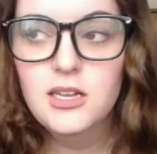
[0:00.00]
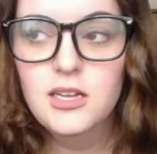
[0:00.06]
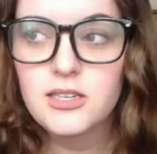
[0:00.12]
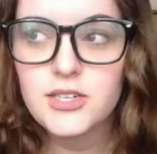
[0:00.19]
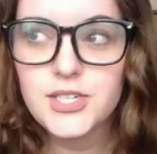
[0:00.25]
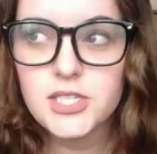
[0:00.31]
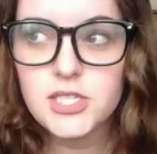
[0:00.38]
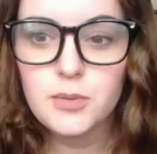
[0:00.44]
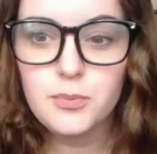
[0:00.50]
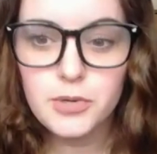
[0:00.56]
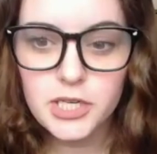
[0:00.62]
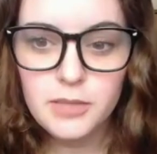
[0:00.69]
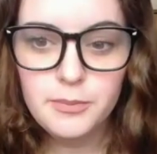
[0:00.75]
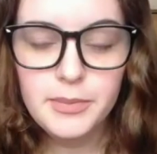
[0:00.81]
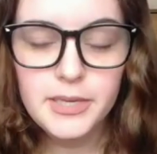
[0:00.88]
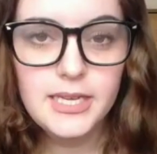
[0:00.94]
There's a
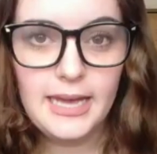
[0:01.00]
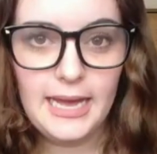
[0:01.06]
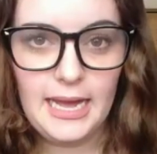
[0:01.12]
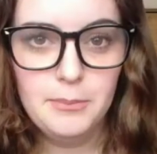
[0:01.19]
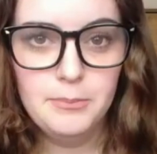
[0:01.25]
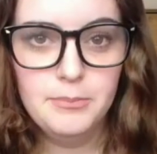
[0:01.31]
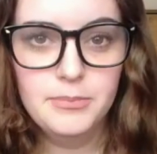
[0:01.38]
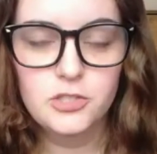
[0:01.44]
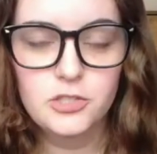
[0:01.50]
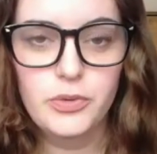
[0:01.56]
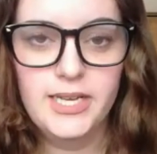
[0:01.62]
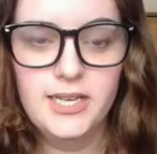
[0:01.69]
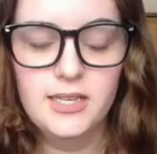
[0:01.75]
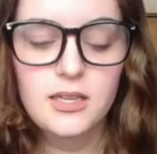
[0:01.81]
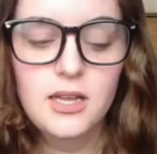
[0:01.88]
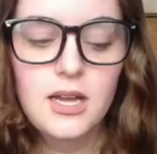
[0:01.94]
pretty big gap
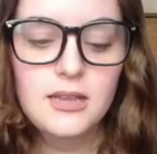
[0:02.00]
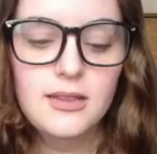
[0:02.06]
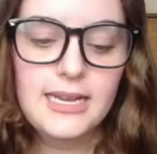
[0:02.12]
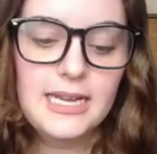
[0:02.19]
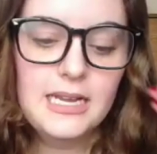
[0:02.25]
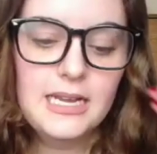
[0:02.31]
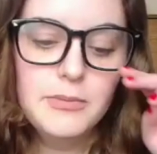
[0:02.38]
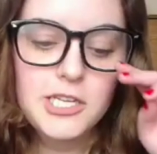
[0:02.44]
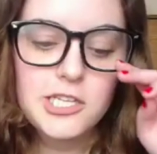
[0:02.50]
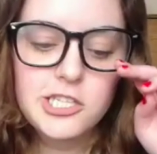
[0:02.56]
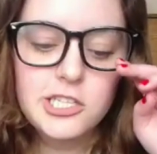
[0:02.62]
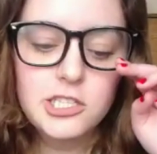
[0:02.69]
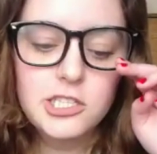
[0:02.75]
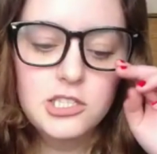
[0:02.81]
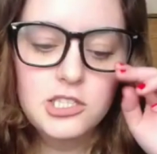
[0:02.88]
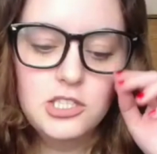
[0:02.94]
between, like I
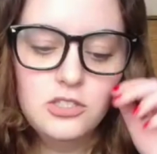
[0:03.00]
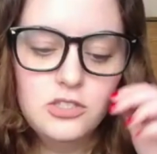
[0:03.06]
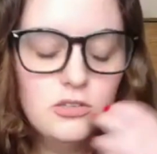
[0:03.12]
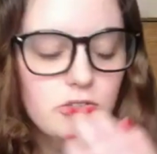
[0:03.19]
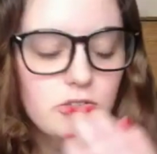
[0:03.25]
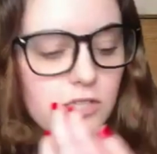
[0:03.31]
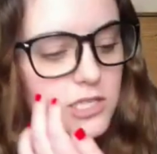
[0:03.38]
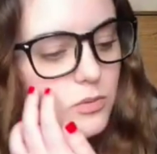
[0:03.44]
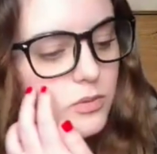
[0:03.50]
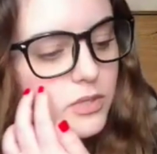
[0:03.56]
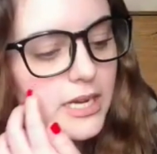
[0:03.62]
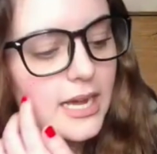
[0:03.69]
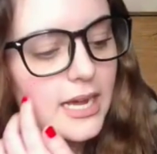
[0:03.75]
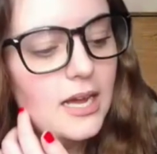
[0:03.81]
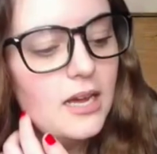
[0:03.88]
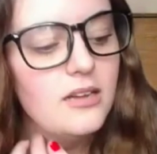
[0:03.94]
mentioned, you don't just want to
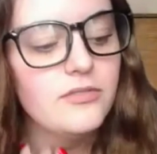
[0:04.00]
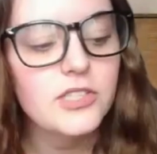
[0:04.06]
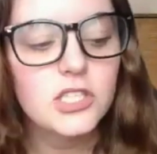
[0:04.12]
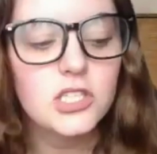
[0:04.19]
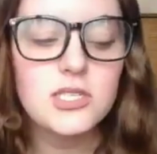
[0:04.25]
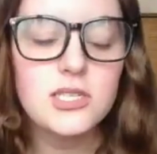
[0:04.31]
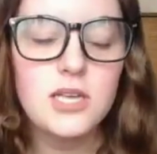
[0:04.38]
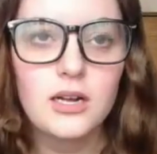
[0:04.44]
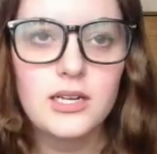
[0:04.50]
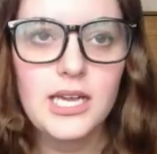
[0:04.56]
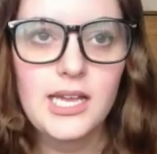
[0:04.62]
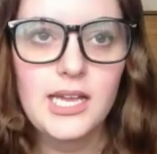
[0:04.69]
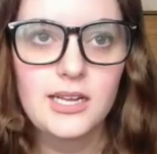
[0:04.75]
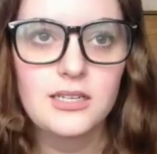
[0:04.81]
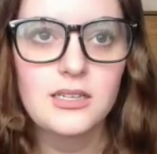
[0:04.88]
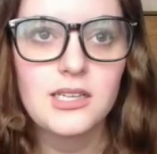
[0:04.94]
have your SOC
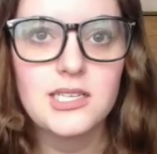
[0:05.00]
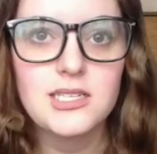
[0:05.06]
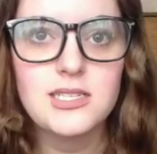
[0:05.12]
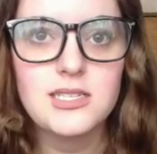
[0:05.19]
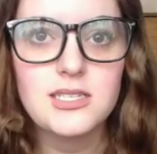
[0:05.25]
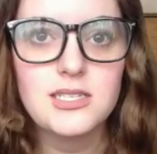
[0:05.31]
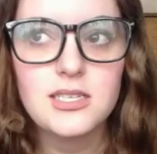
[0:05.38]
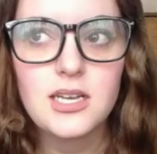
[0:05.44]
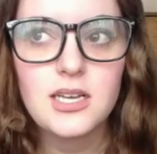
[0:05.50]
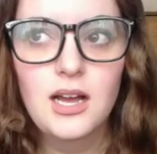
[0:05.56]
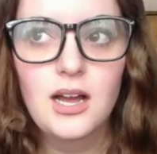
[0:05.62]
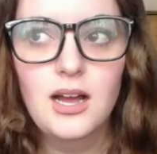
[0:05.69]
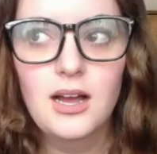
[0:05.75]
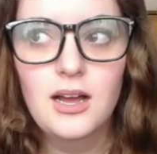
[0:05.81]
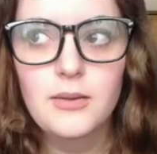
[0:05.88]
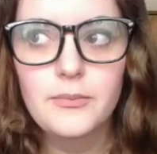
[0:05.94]
analysts
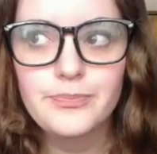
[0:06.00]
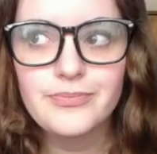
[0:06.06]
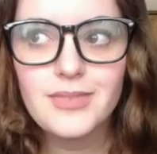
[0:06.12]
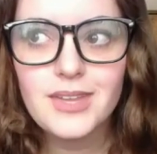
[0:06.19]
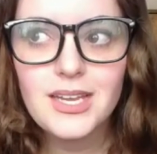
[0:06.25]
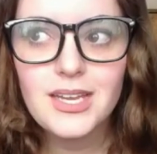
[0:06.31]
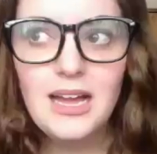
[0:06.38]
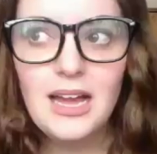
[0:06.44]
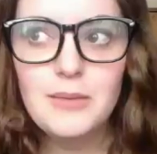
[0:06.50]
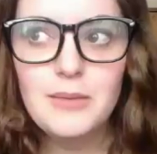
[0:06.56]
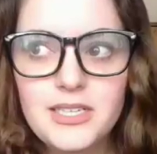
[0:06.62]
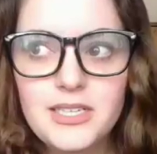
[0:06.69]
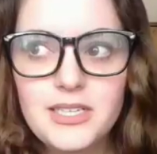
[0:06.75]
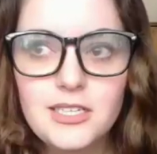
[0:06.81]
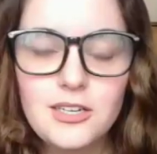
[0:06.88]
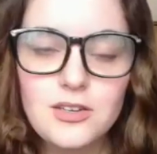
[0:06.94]
um, I
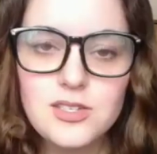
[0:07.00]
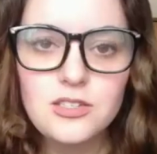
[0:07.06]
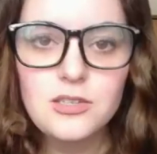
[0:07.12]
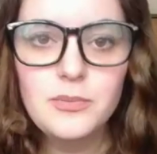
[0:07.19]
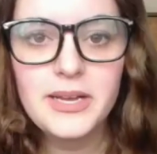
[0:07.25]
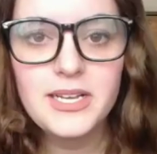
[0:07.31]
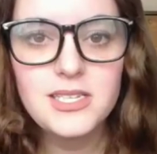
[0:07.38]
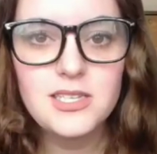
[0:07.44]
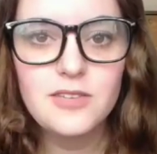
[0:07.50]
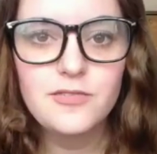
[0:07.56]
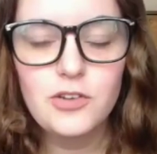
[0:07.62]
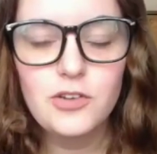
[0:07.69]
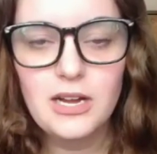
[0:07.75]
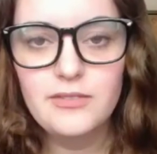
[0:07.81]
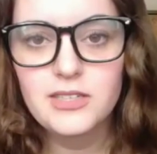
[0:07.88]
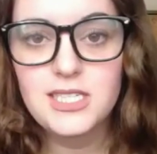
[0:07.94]
it also depends if
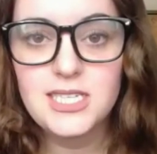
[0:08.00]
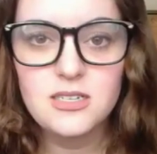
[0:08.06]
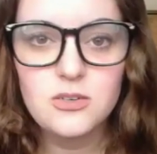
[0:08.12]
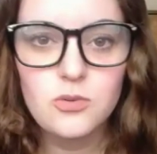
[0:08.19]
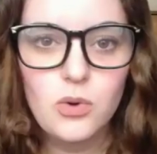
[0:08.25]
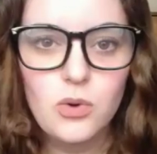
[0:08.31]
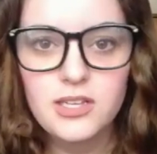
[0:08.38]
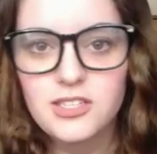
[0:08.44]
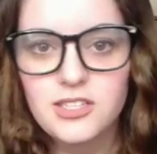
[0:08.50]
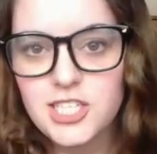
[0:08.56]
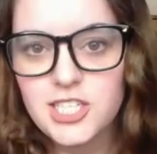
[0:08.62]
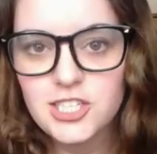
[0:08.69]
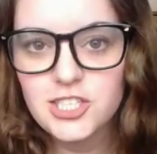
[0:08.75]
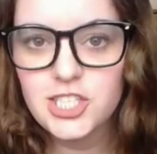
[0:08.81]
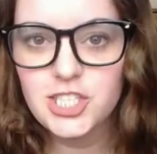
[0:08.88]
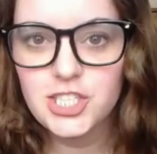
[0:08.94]
you have a tier one,
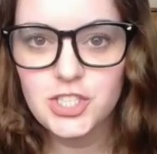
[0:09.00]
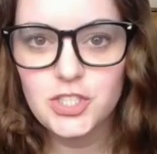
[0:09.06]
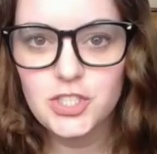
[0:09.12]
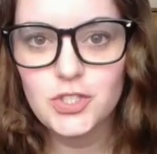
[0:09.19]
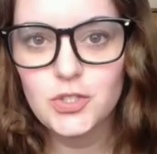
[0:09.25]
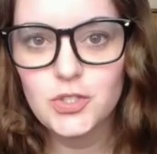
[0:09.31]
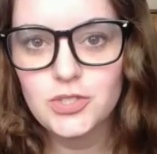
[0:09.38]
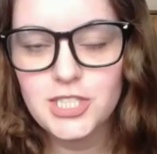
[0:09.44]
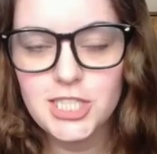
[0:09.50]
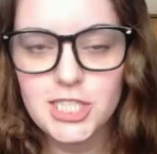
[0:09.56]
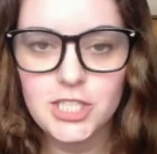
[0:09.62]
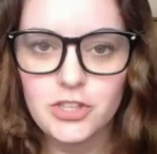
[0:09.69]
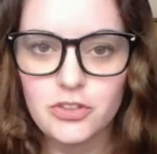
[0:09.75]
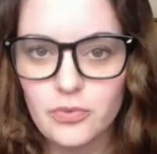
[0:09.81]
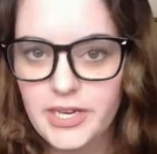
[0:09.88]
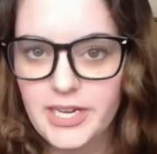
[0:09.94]
tier two, tier
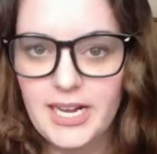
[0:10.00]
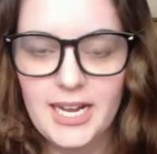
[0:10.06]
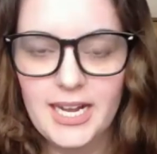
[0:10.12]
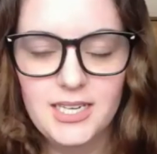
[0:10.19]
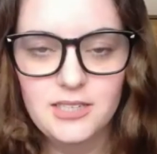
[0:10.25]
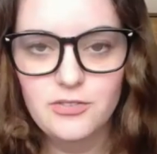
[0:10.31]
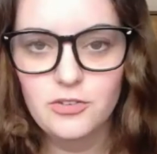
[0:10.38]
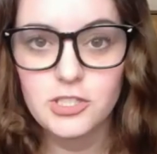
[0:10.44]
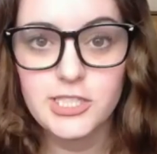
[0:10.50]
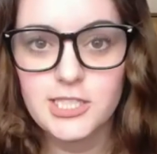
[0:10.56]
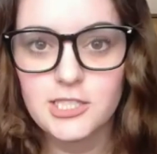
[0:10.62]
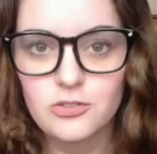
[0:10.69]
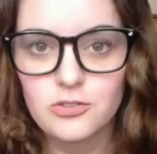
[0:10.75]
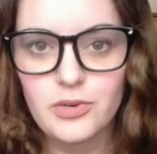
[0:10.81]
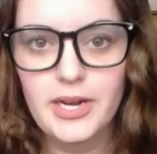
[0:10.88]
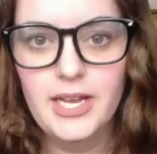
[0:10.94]
three kind of
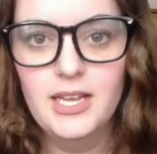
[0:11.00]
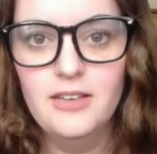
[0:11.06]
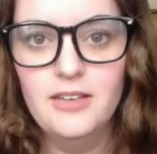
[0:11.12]
ordeal, right?